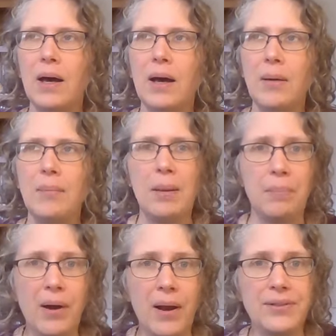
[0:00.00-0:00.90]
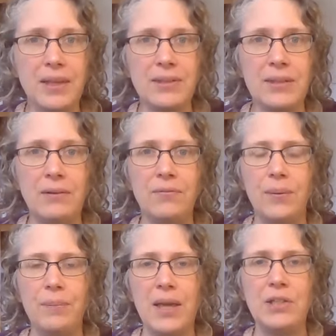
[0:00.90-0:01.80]
um, and process
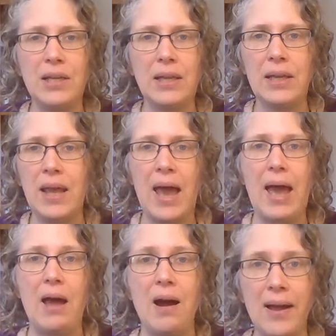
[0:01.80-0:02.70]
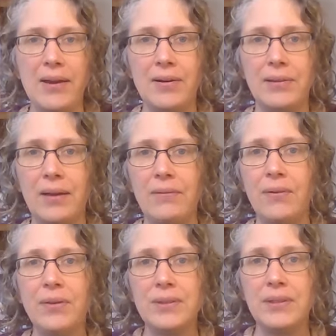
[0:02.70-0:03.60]
information at higher
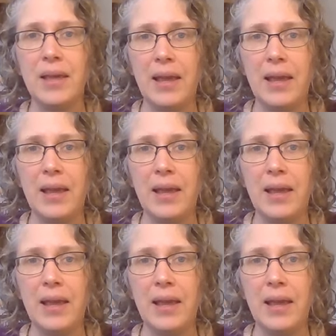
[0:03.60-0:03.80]
levels